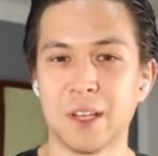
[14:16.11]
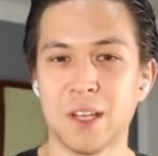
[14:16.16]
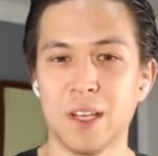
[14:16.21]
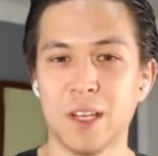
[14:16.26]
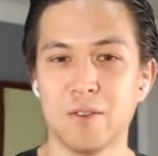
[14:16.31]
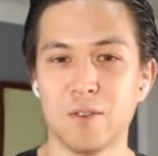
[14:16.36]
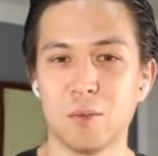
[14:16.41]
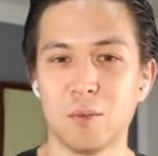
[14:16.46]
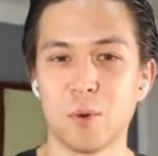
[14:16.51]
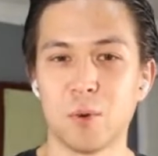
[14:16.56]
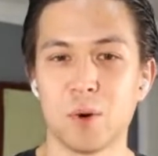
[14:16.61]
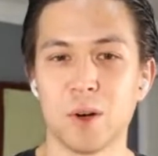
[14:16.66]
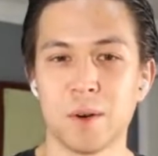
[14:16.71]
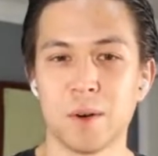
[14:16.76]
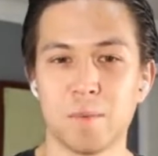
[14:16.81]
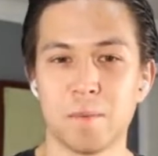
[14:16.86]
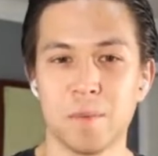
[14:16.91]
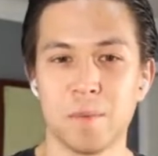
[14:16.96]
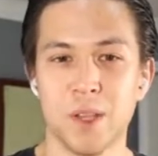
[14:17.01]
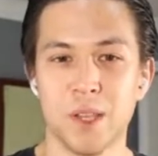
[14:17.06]
even more
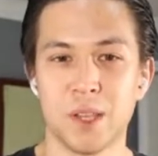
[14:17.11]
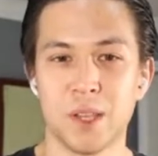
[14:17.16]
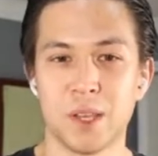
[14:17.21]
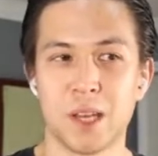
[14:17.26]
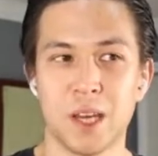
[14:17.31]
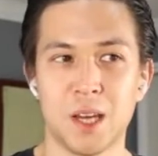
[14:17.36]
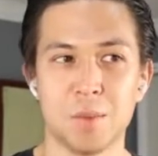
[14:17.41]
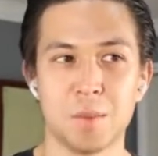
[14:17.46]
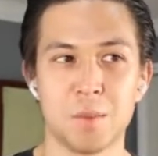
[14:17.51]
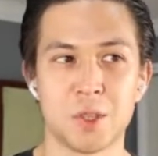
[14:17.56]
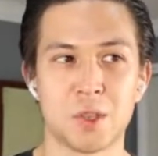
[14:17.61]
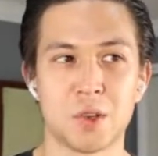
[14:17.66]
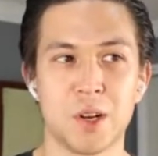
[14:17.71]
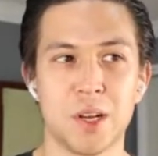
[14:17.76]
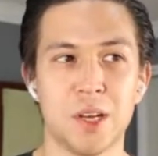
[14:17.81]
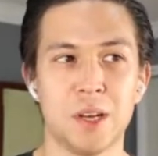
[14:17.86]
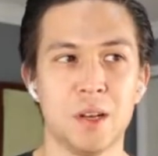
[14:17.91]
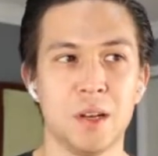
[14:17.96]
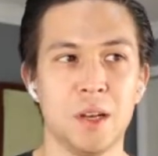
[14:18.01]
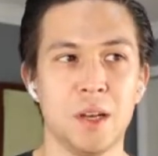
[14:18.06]
in the camp is
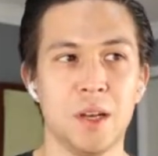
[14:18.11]
great.